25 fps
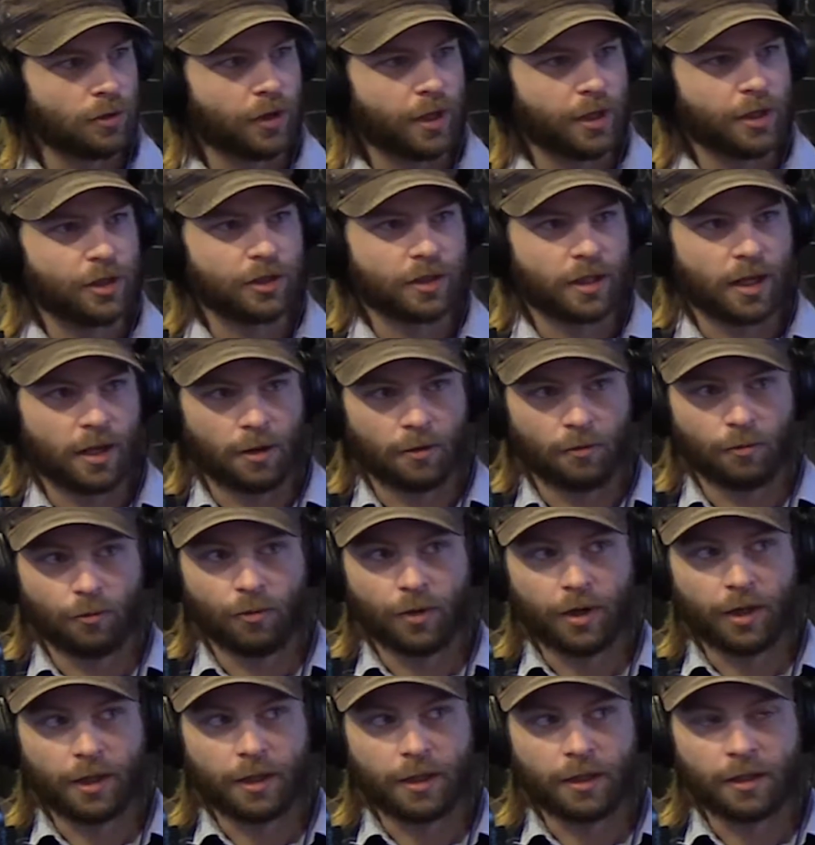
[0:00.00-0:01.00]
They just had a
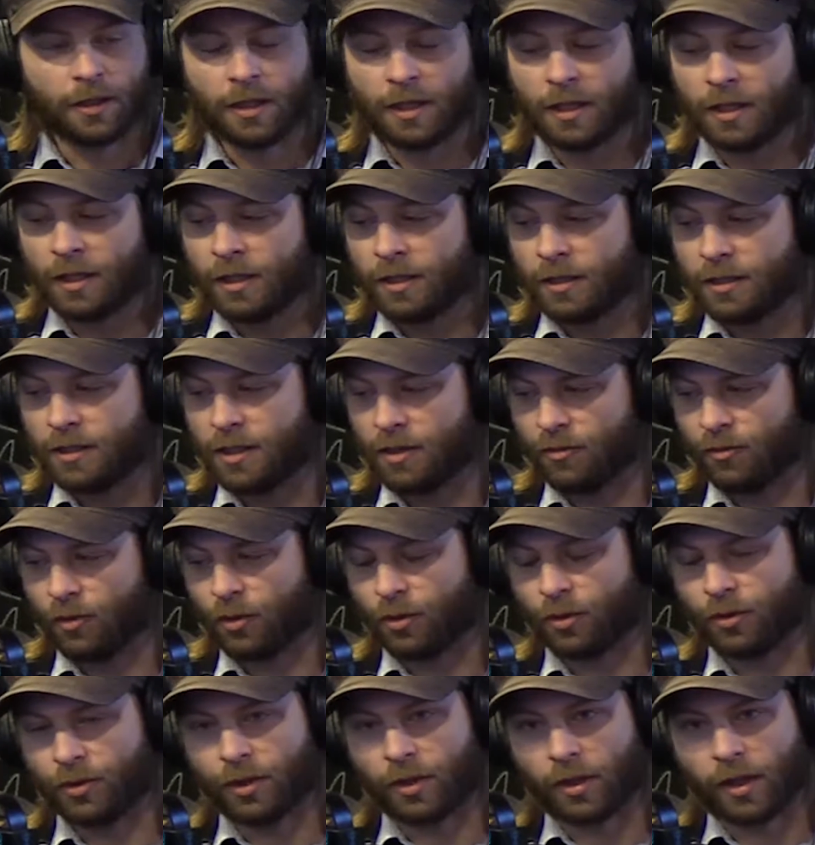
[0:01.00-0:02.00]
really
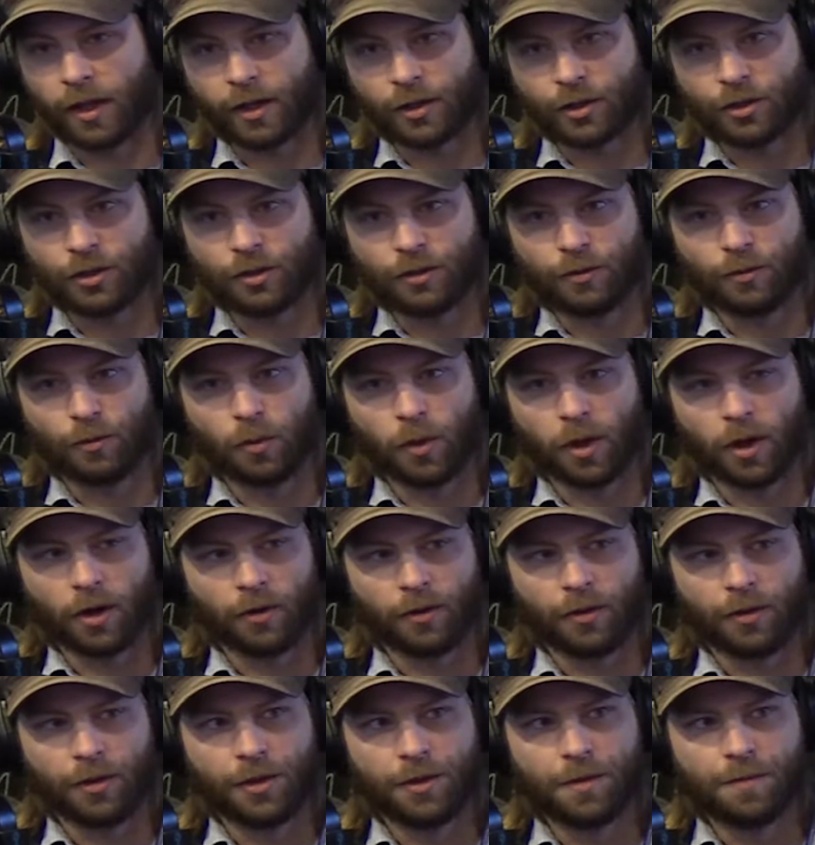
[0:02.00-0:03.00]
difficult election
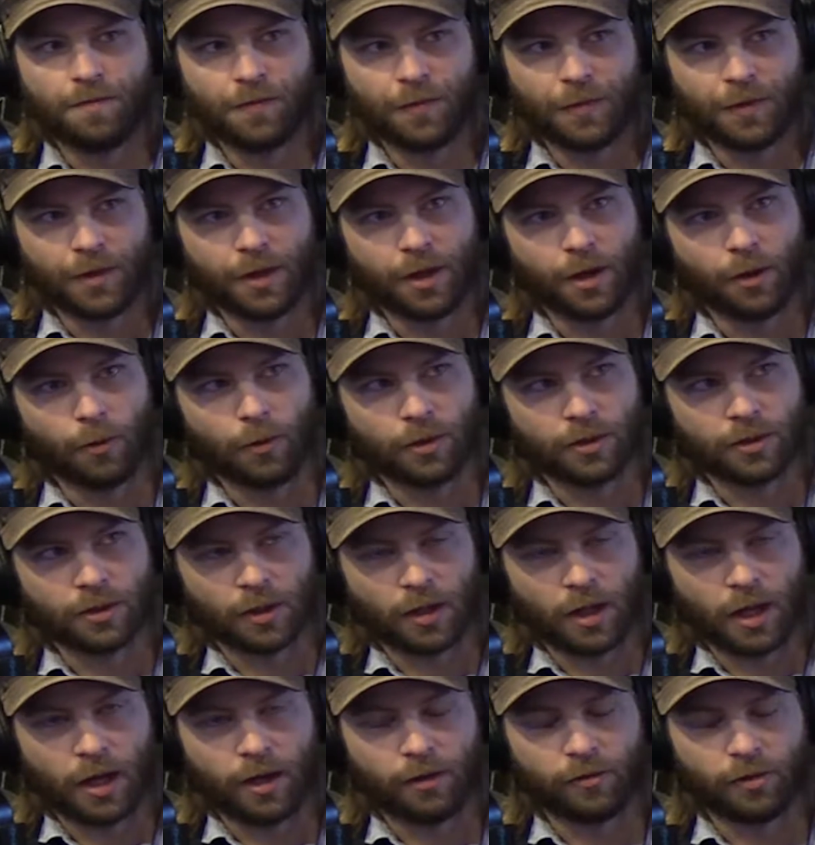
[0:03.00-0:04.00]
where there was a
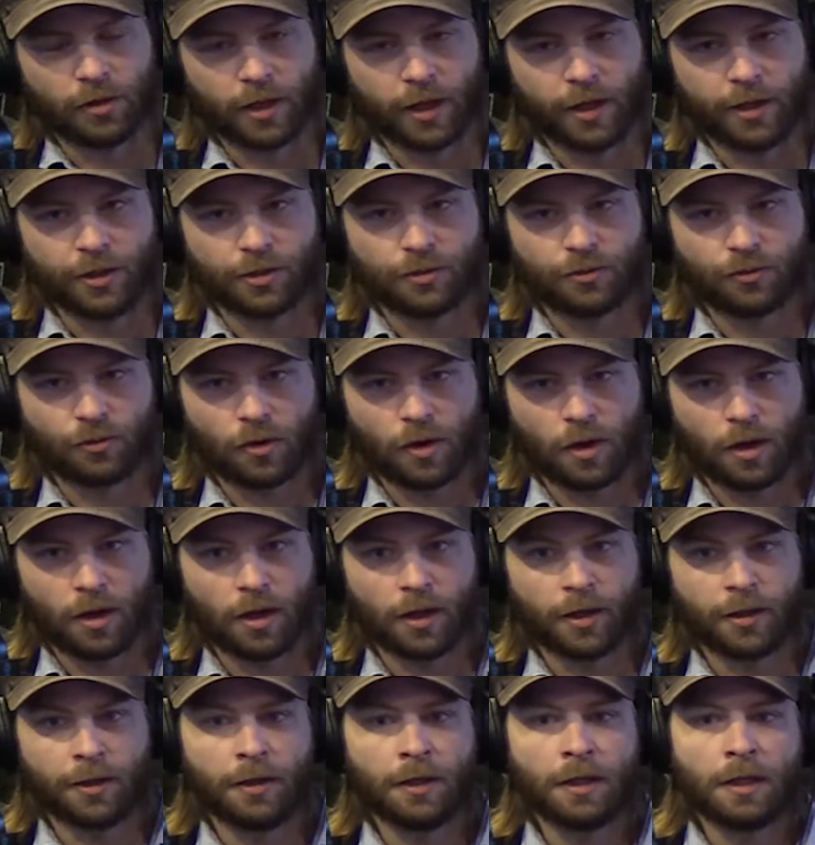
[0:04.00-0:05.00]
lot of alleged
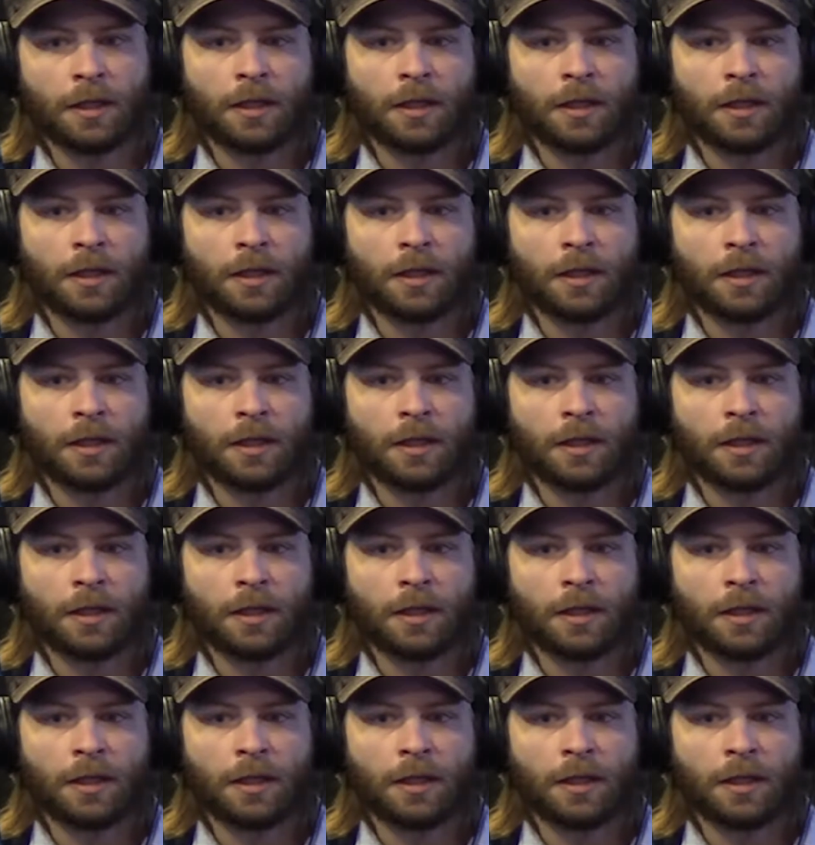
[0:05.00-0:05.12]
fraud